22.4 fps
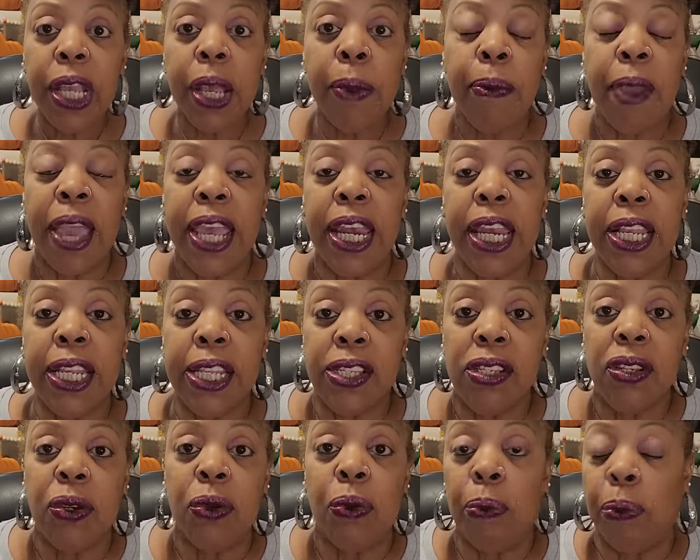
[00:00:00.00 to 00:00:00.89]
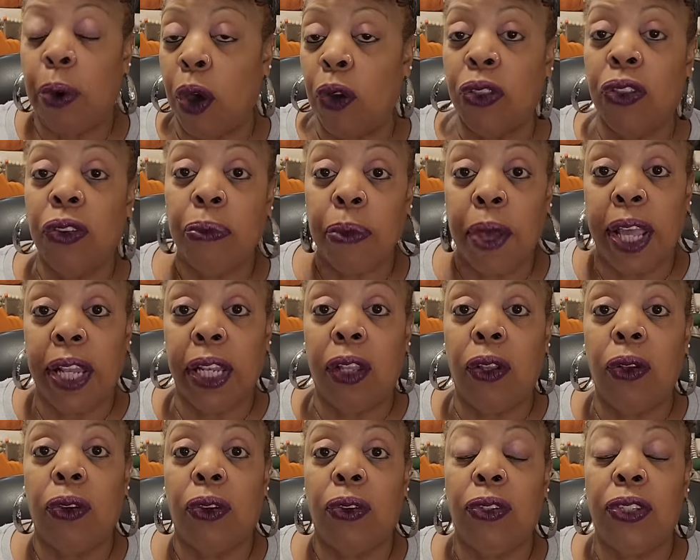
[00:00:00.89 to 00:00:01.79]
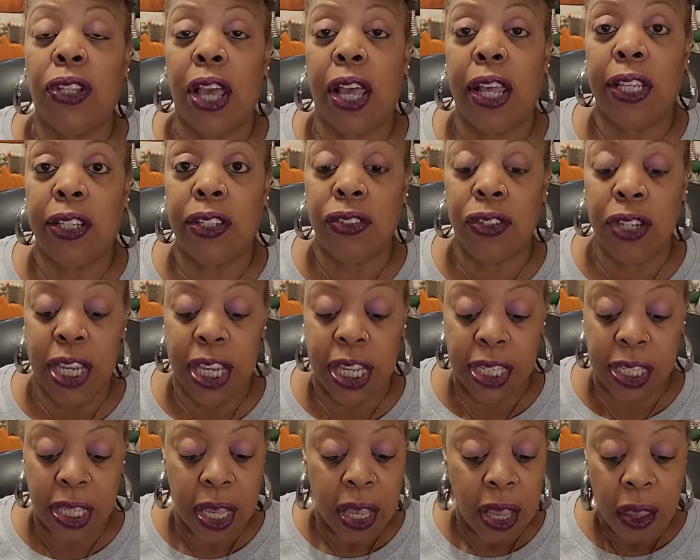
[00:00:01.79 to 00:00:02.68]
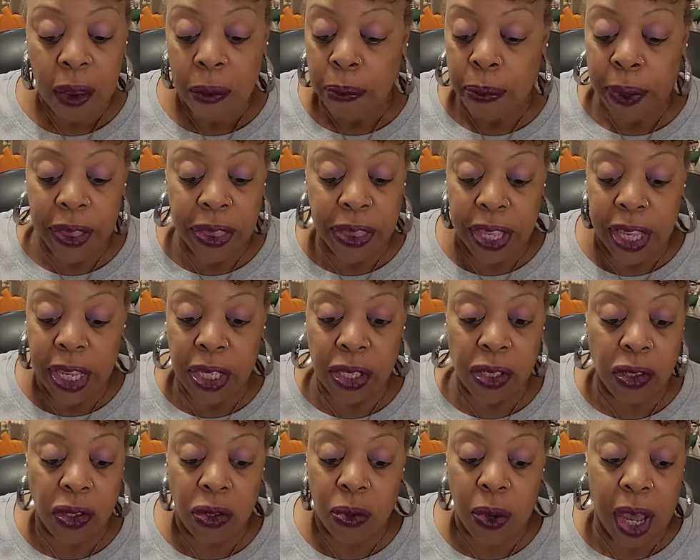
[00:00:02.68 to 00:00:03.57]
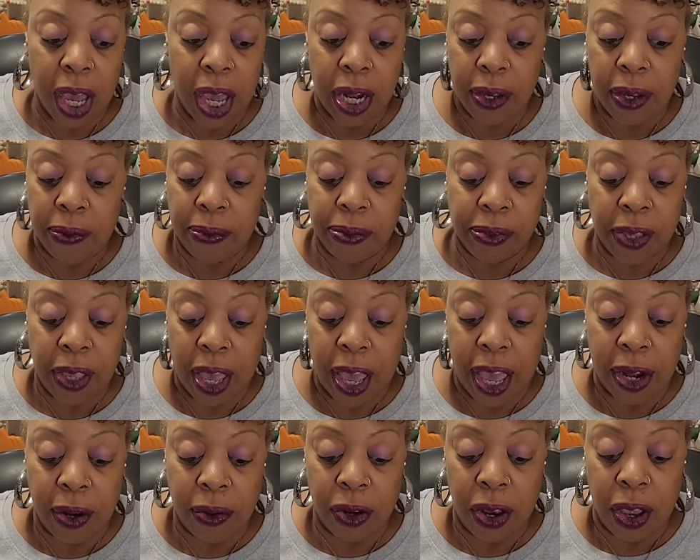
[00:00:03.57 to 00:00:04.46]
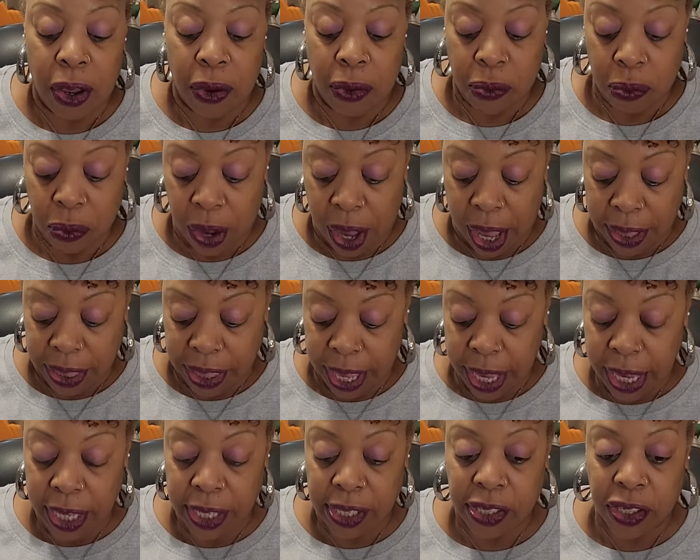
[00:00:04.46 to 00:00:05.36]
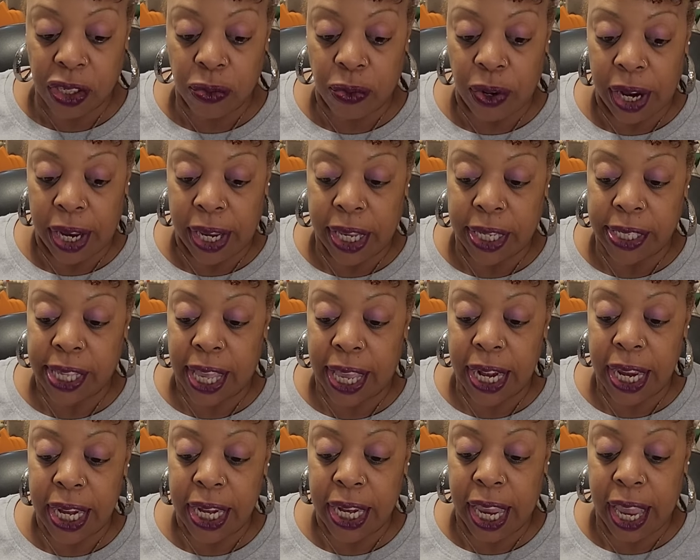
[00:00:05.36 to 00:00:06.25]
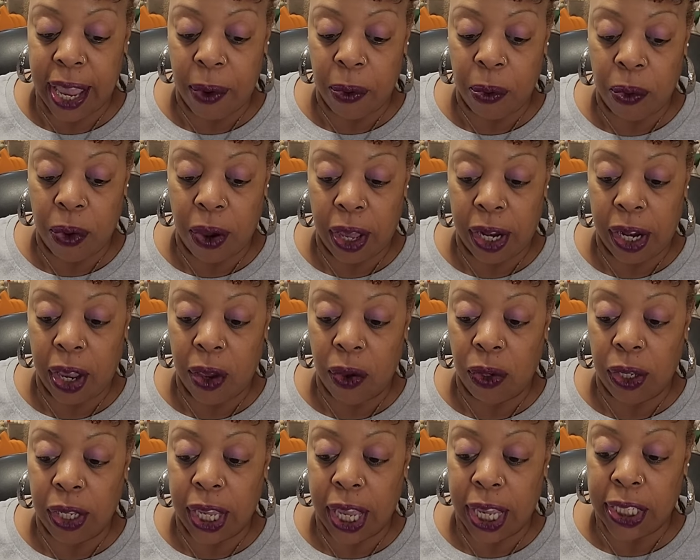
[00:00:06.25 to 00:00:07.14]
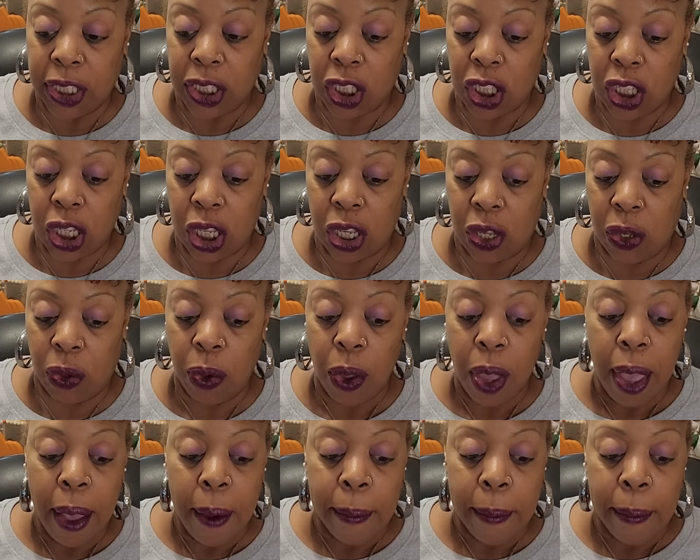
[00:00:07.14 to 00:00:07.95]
made it to both of my local Dollar Trees but these two items. I don't know. Well, I think it's three because I didn't get one. I only got two.